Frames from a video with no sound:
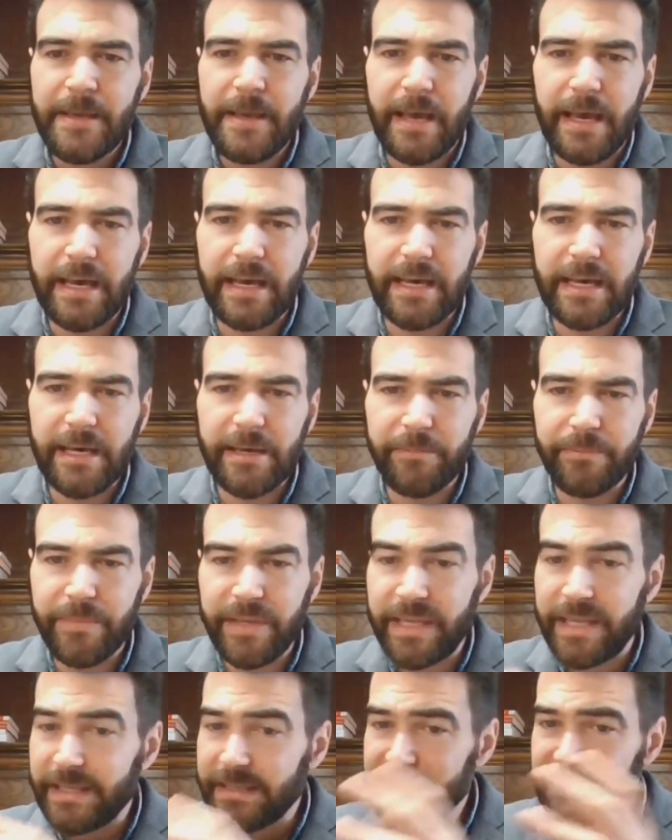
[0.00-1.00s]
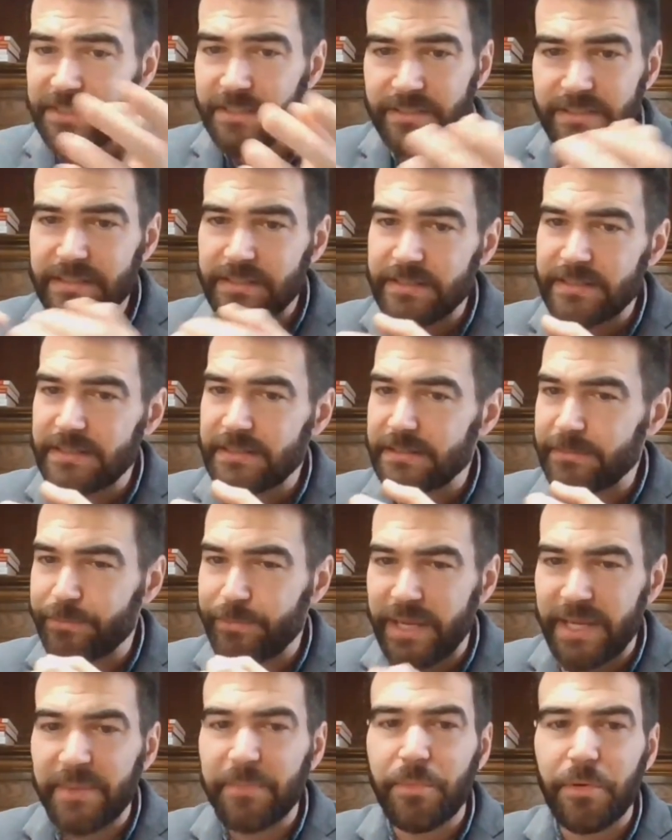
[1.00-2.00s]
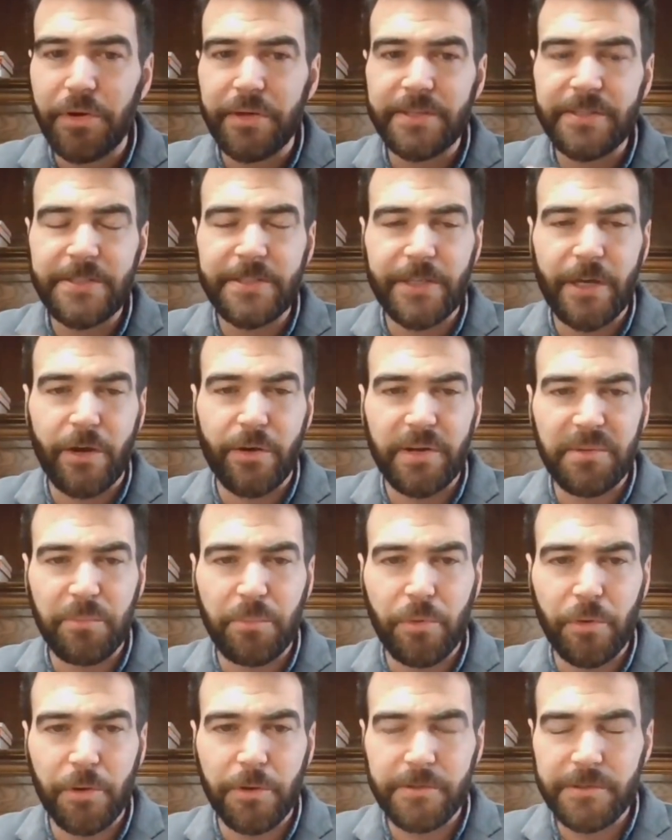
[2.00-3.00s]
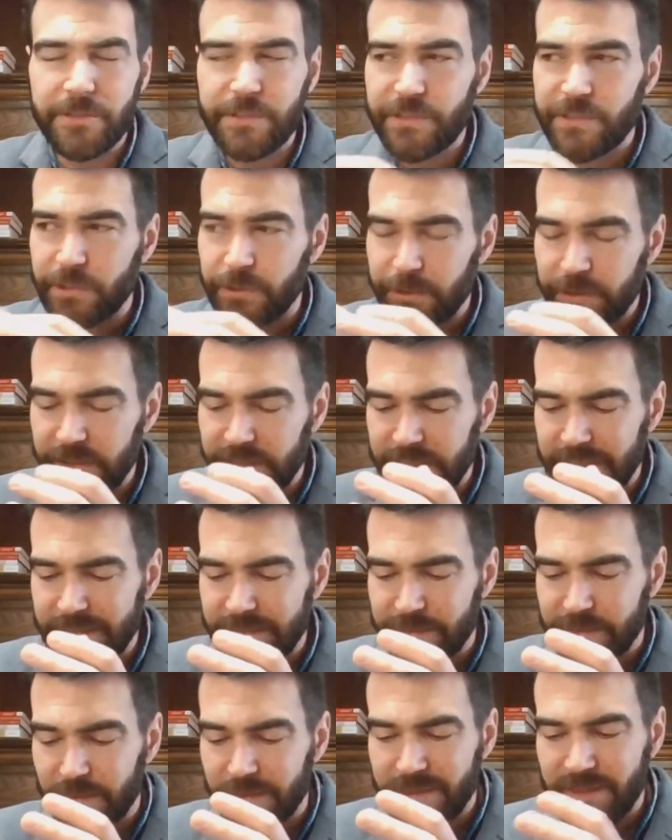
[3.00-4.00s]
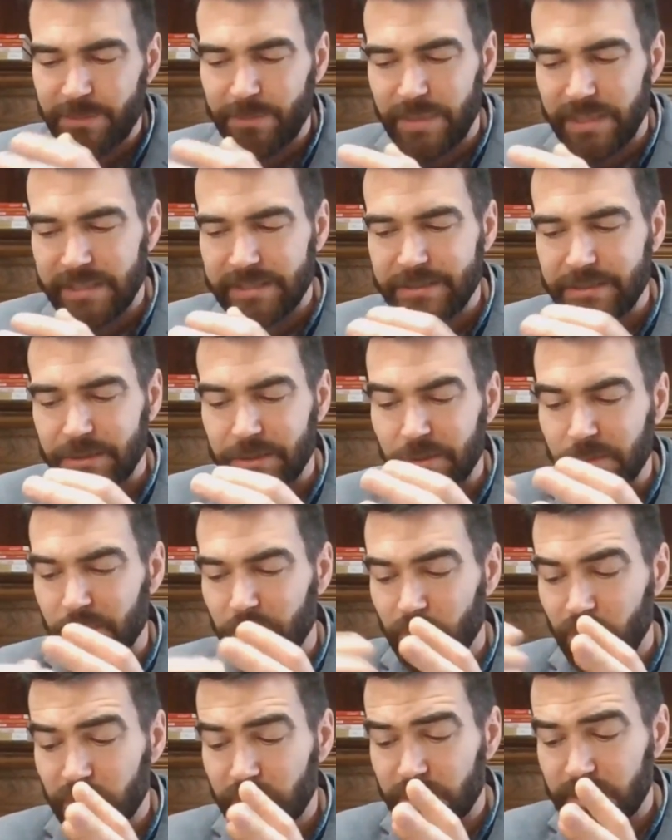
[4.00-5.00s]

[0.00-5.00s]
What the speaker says: He discusses pain points are important, so you need to speak to